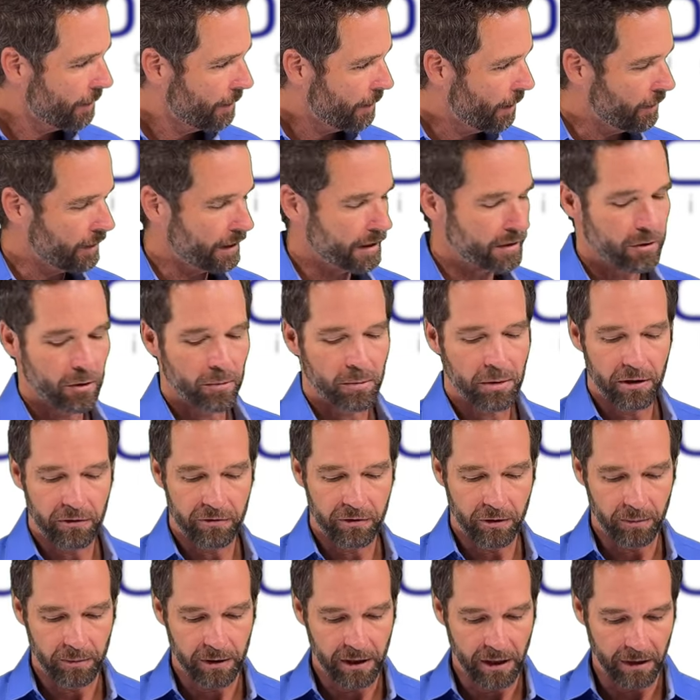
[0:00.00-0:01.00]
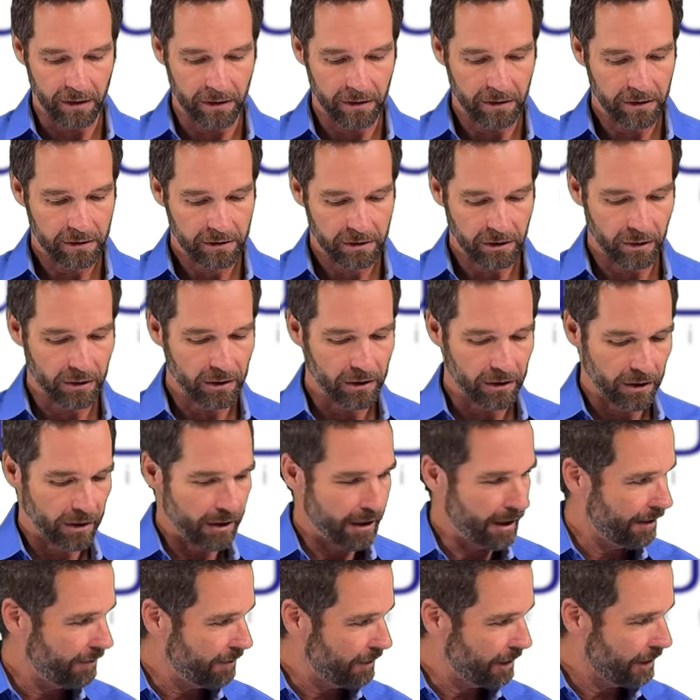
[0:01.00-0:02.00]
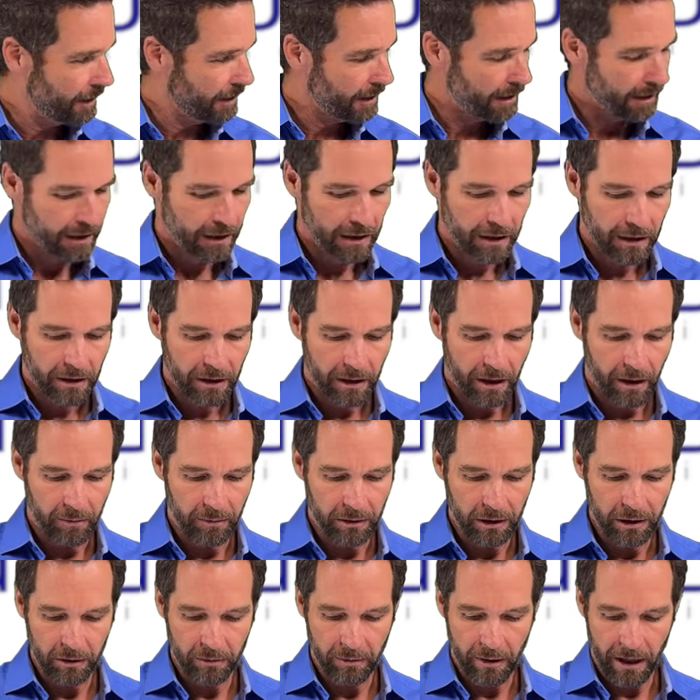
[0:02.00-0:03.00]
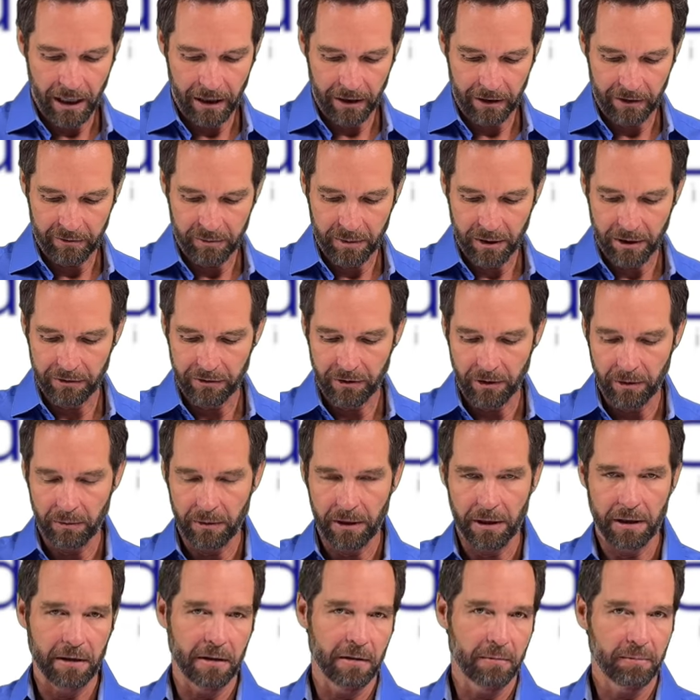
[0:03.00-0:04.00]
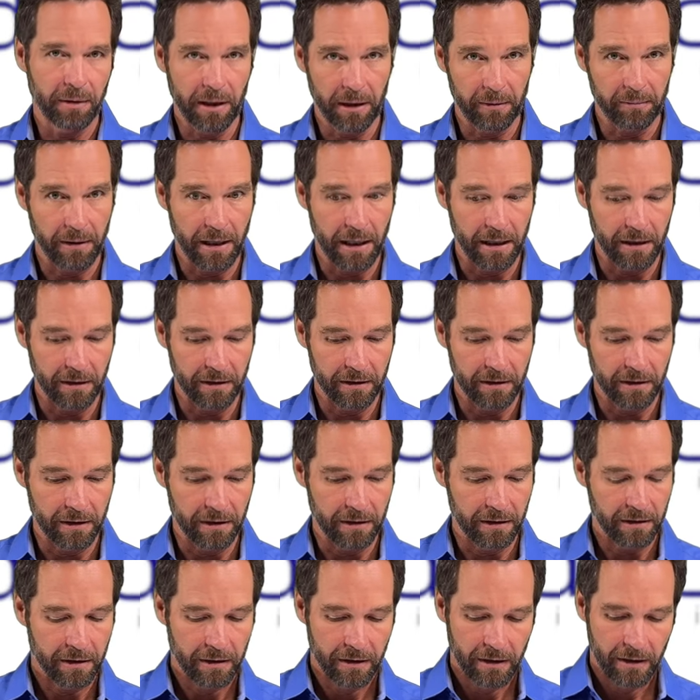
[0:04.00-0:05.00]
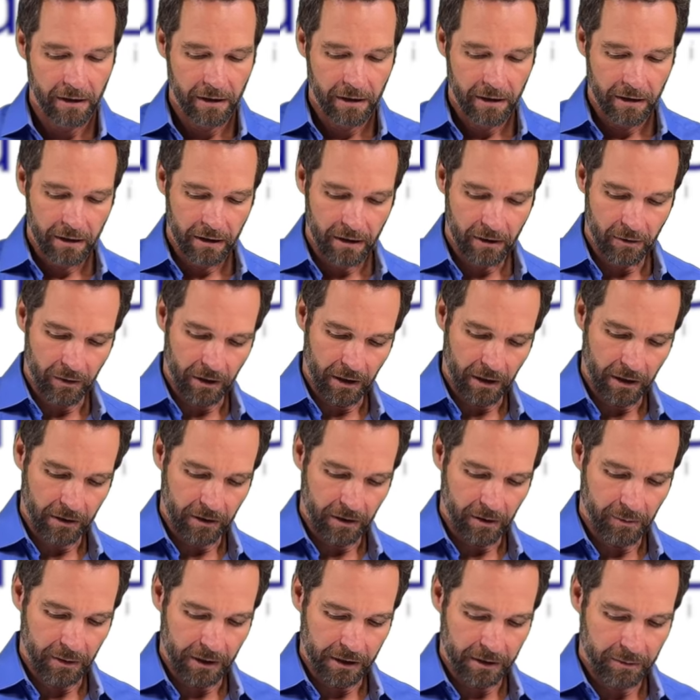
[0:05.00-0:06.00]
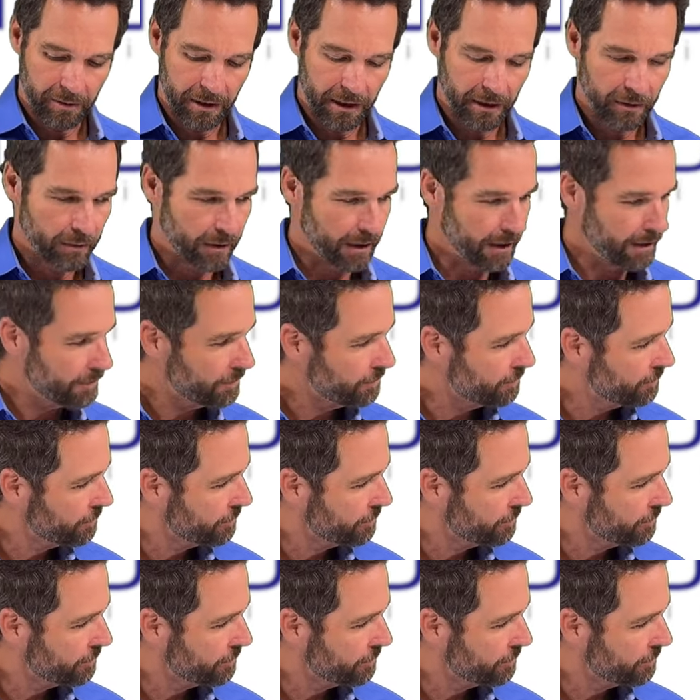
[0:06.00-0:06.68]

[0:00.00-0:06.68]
Okay, so perfume counter. So here you'd have a, a blue bottle of perfume here, pink bottle here. You want to learn about the pink one,